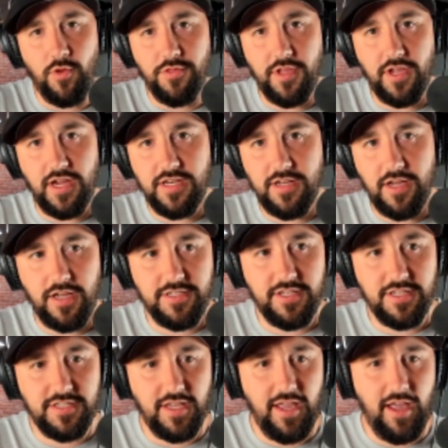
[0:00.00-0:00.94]
thing it does
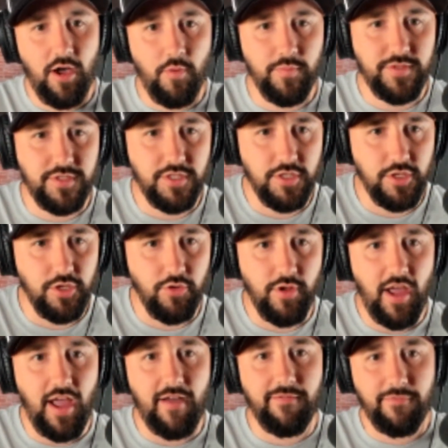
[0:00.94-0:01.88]
is it helps you
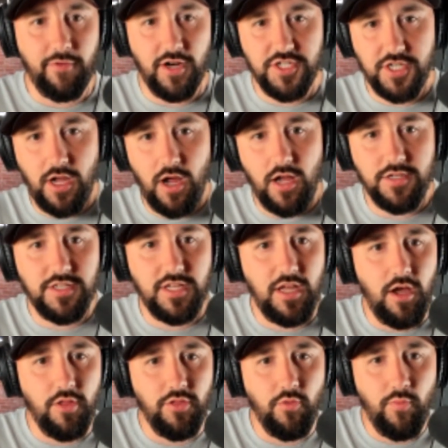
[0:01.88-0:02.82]
to have fresh
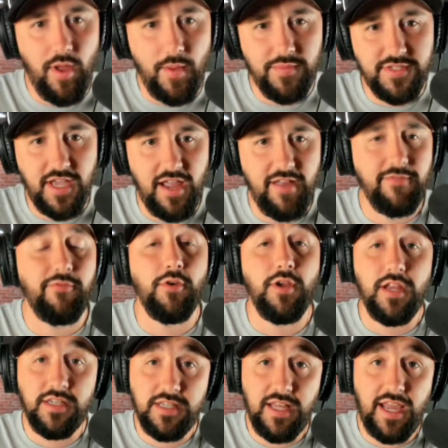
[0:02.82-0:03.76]
content on the website for
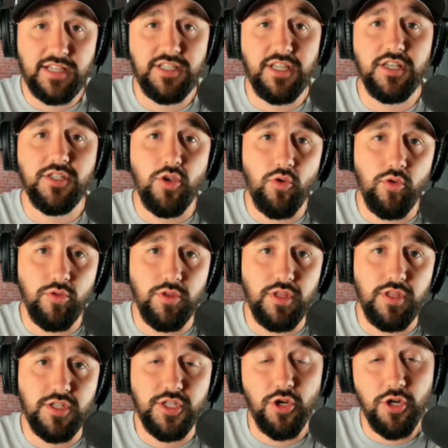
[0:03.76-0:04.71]
indexing, so
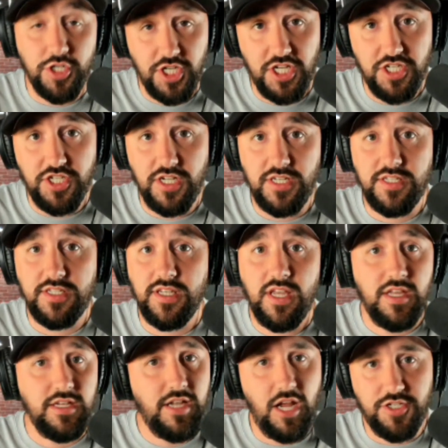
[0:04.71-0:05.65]
search engines,
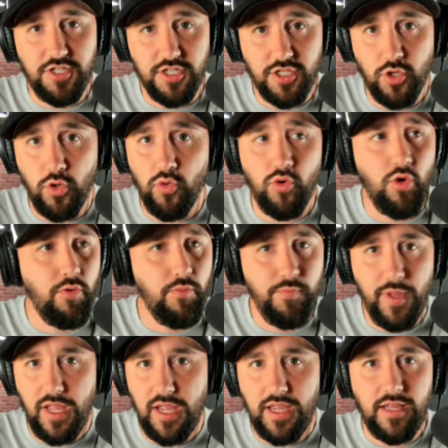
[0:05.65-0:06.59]
not just Google,
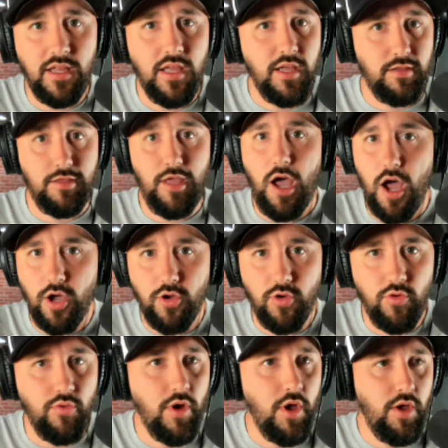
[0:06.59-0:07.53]
Bing,
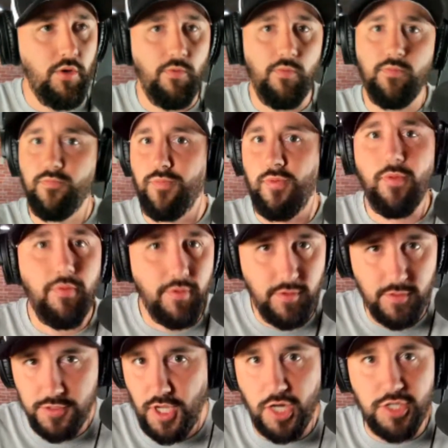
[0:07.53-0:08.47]
Yahoo,
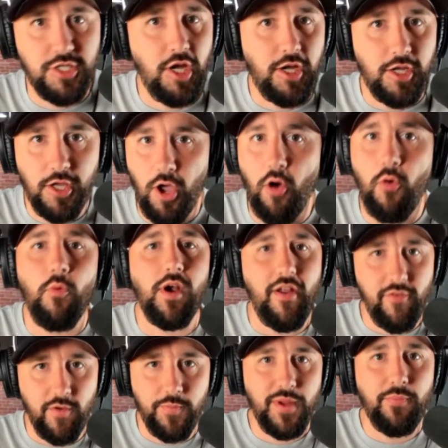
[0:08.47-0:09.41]
DuckDuckGo,
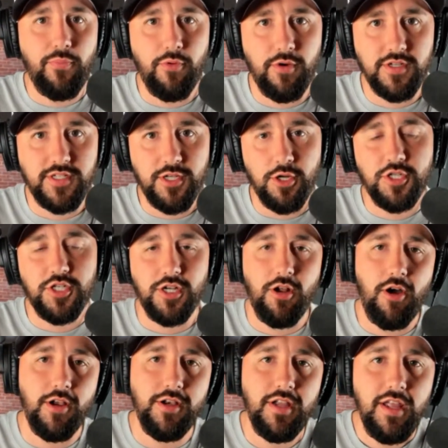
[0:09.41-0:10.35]
whatever people are searching
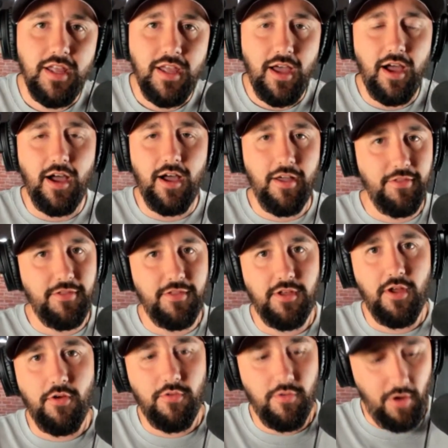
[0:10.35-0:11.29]
on,
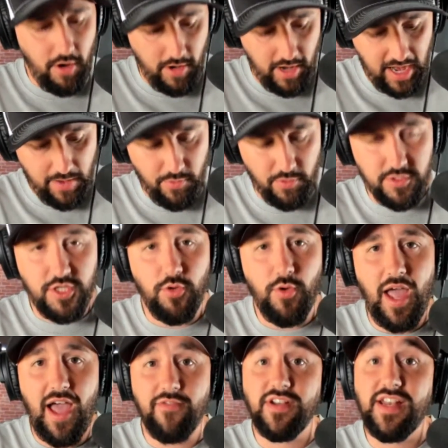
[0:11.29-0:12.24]
are able to
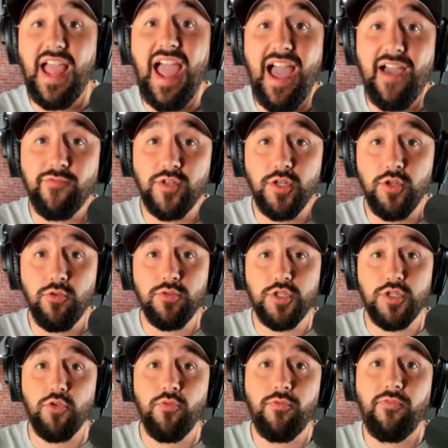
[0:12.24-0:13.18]
have an avenue
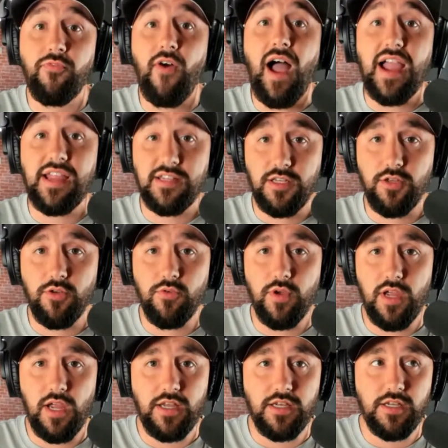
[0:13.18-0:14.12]
to find you,
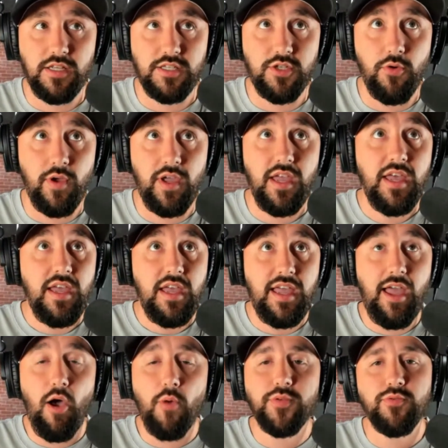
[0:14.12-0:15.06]
and so it
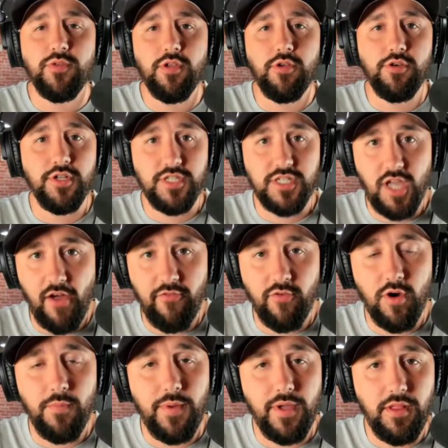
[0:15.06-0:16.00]
helps with your
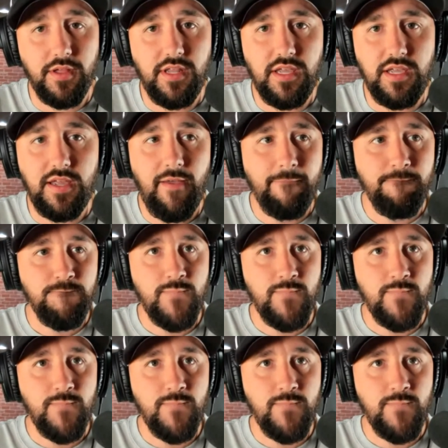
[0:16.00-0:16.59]
discoverability.